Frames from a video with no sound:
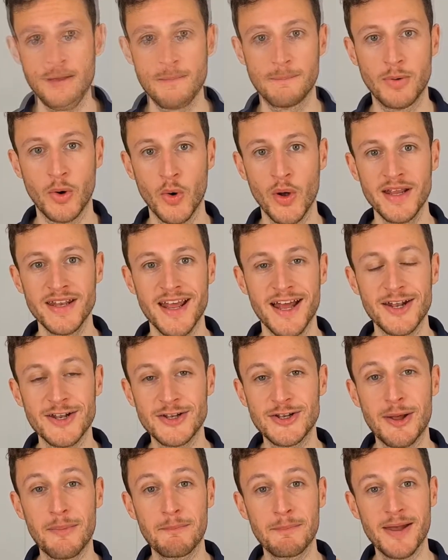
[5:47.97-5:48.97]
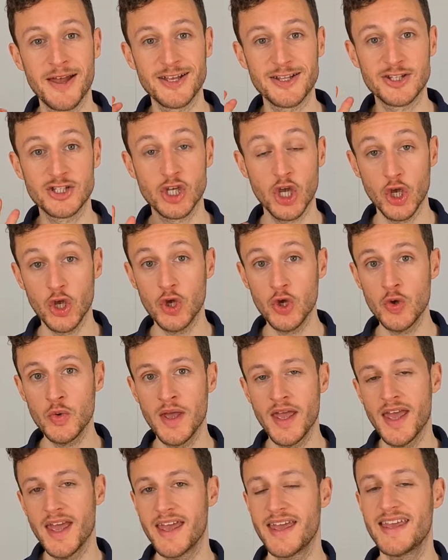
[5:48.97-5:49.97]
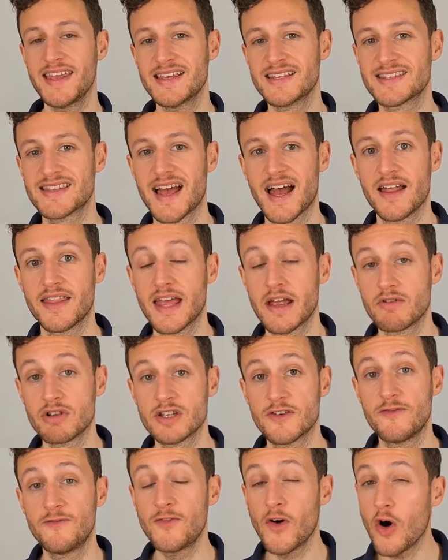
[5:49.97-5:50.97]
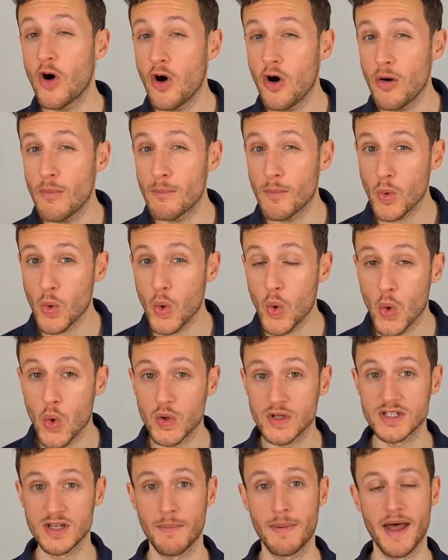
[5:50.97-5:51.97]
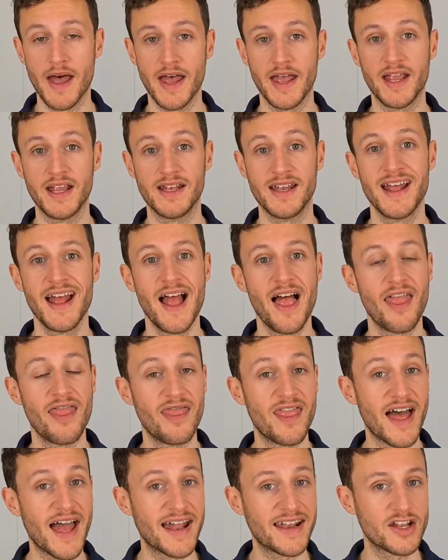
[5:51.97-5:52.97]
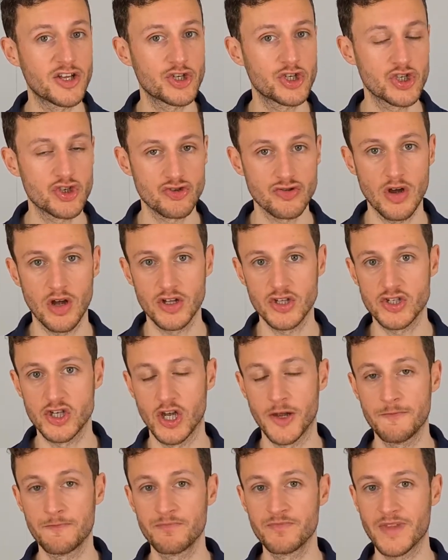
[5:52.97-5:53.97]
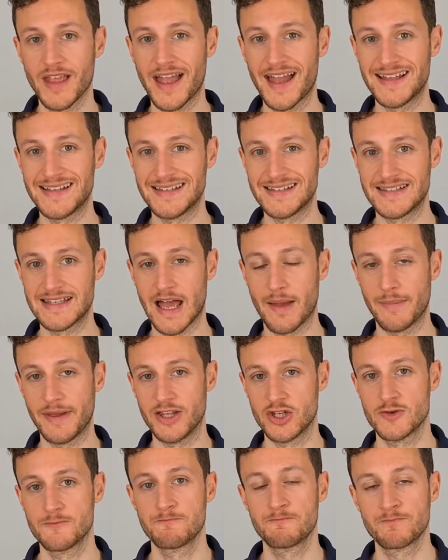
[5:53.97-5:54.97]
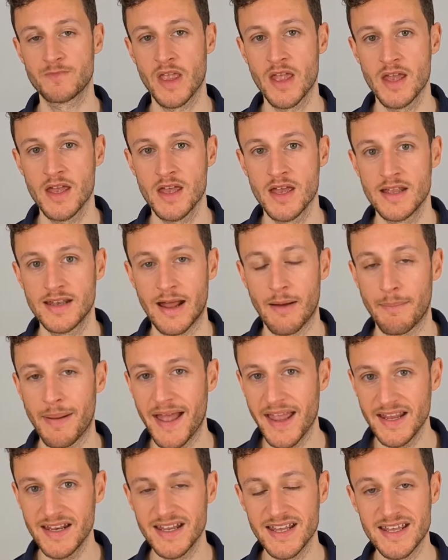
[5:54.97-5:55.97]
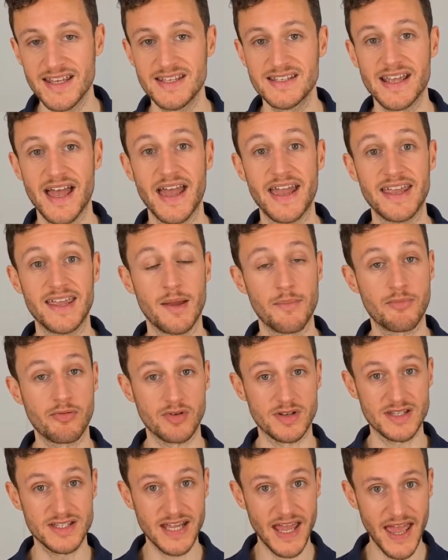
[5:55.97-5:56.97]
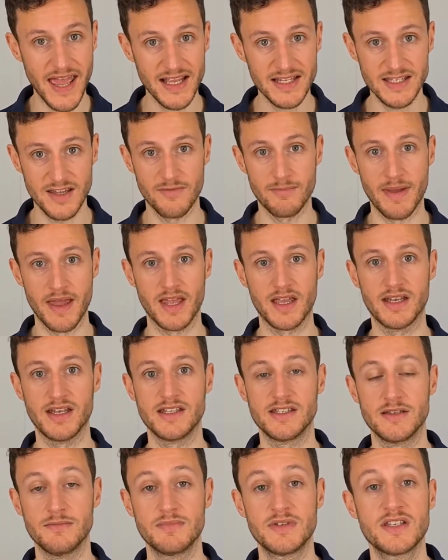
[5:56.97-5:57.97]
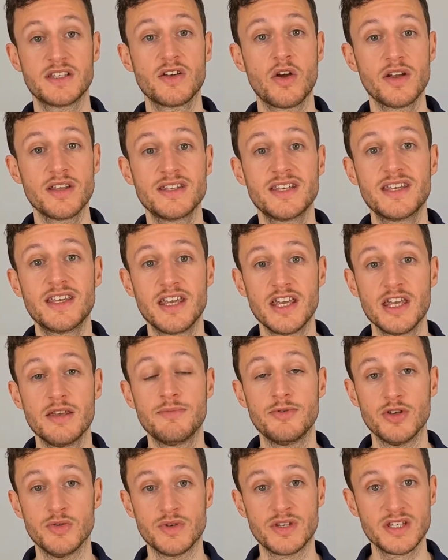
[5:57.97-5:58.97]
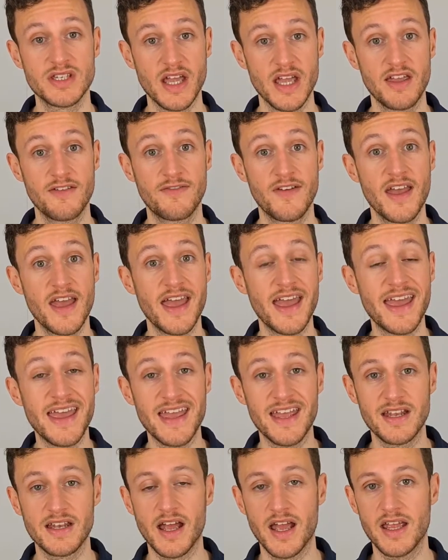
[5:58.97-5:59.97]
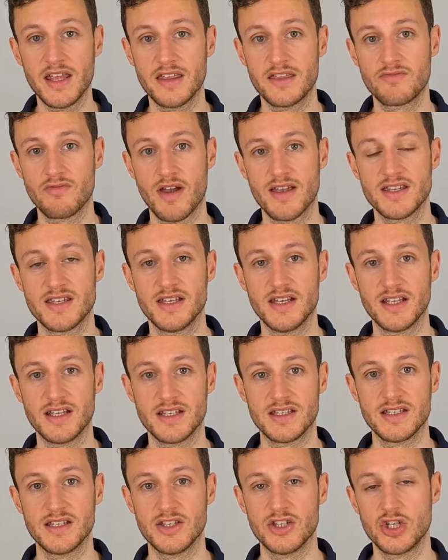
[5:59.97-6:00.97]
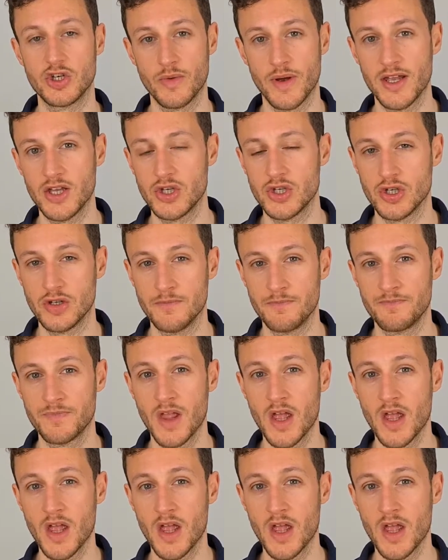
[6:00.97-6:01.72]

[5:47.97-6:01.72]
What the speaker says: Point number 2 is that there is far more to pain than structure and damage. Now, pain is a protective mechanism designed to keep you safe in a threatening situation.